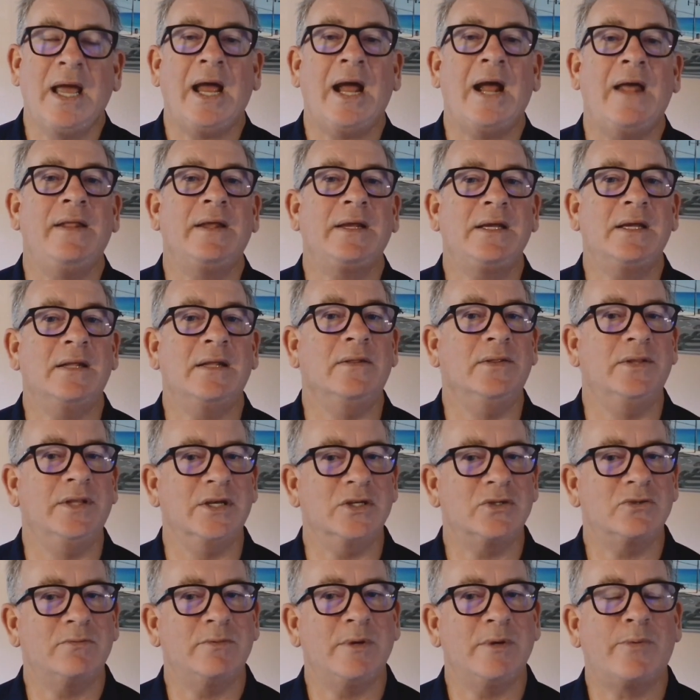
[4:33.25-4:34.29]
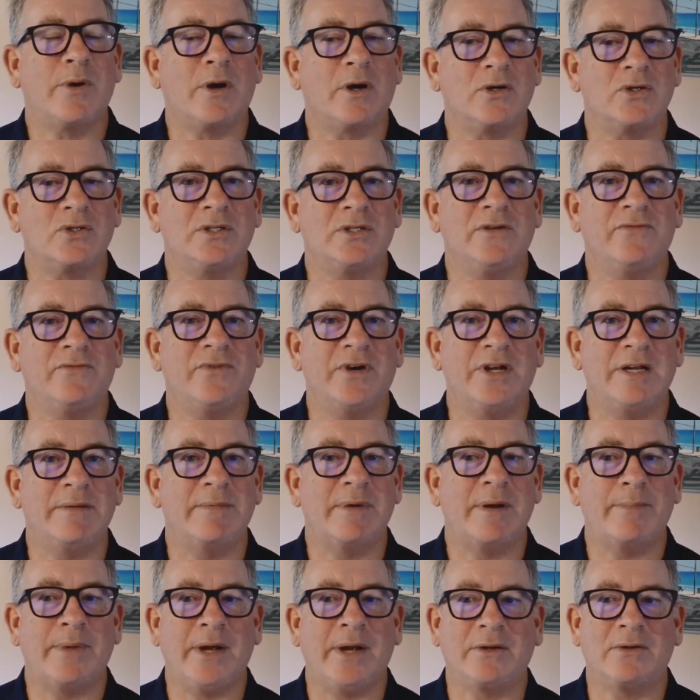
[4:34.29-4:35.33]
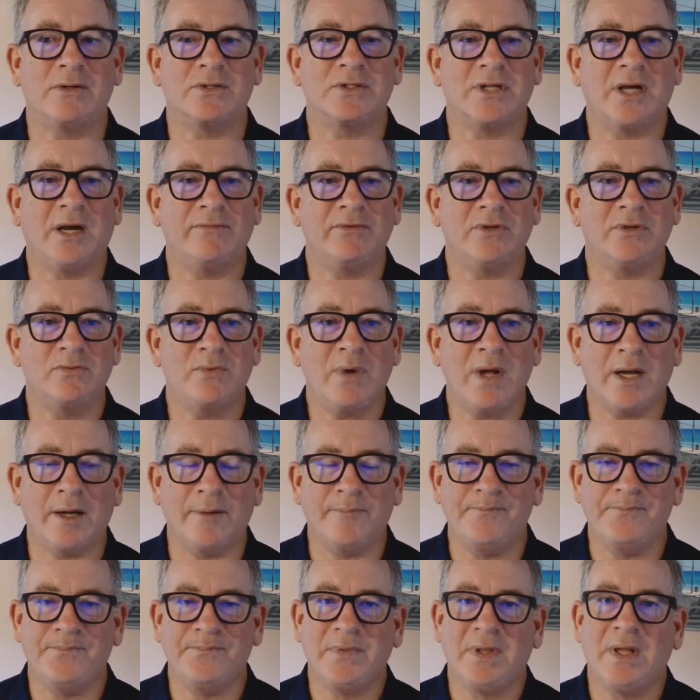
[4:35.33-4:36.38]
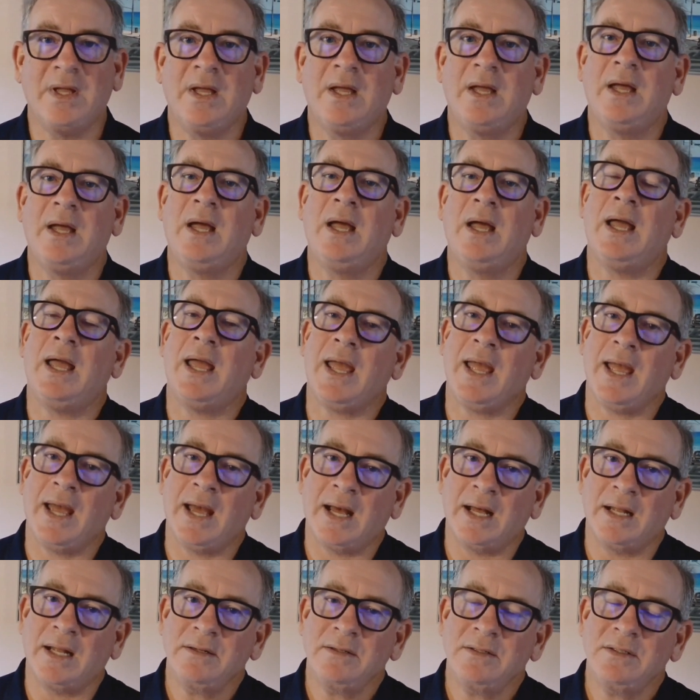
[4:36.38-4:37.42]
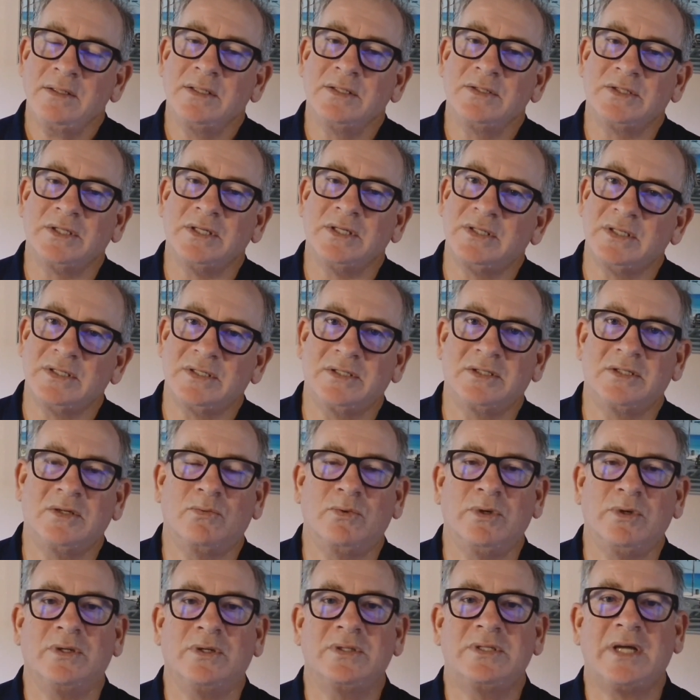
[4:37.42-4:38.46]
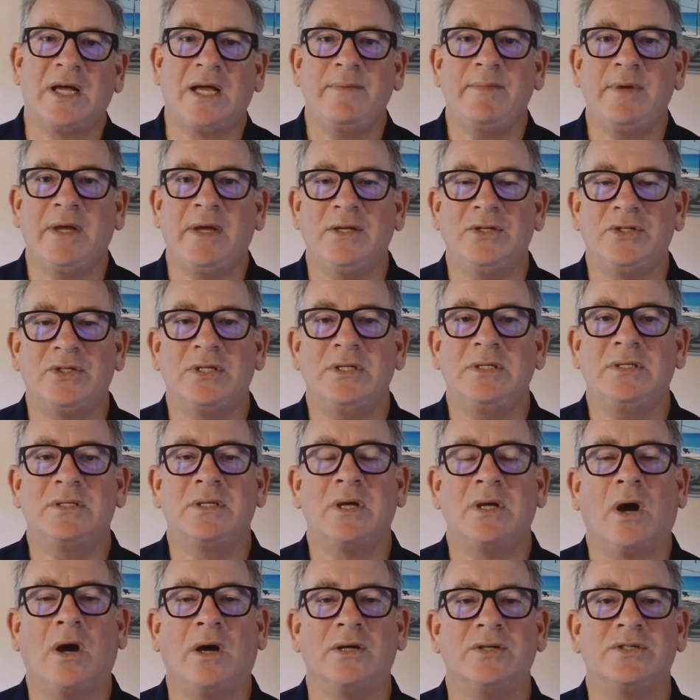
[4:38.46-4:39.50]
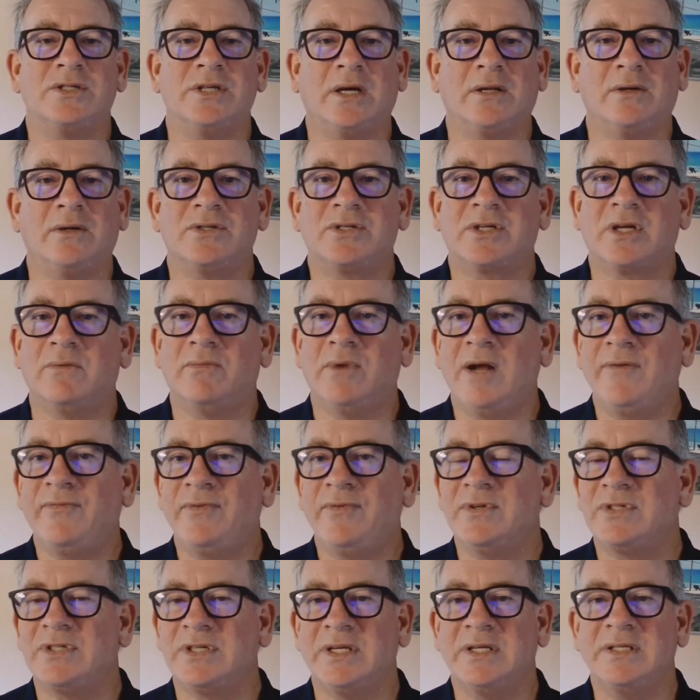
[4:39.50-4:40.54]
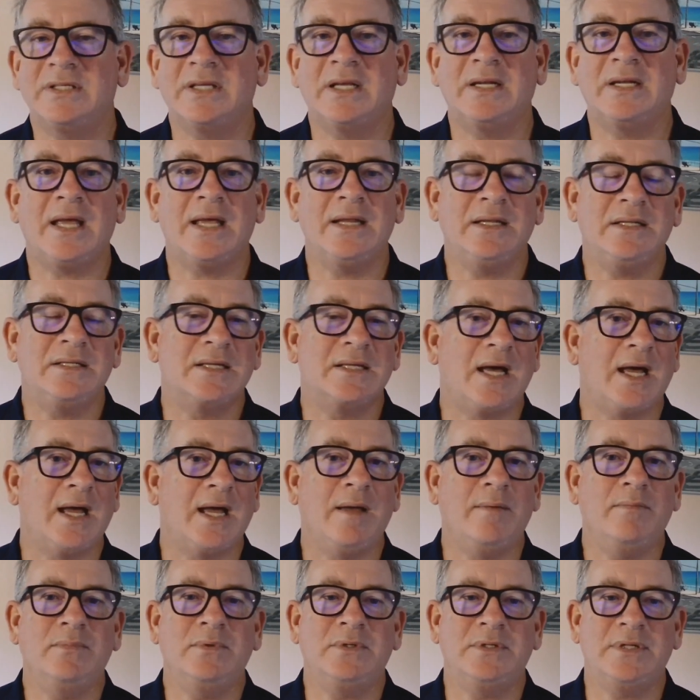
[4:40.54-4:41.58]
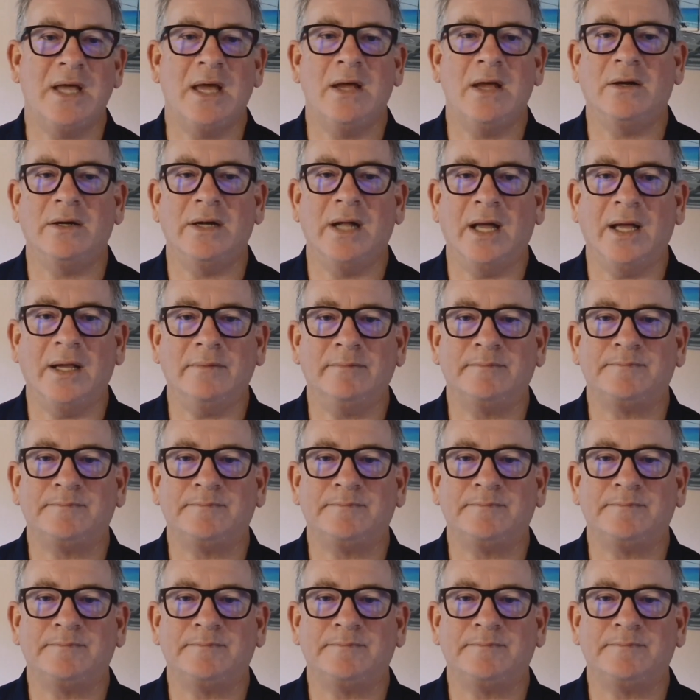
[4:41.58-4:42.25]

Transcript: And again, this will be partially funded by Microsoft as well. And since this is a real-time agent, our sellers can reference this at any time, day or night.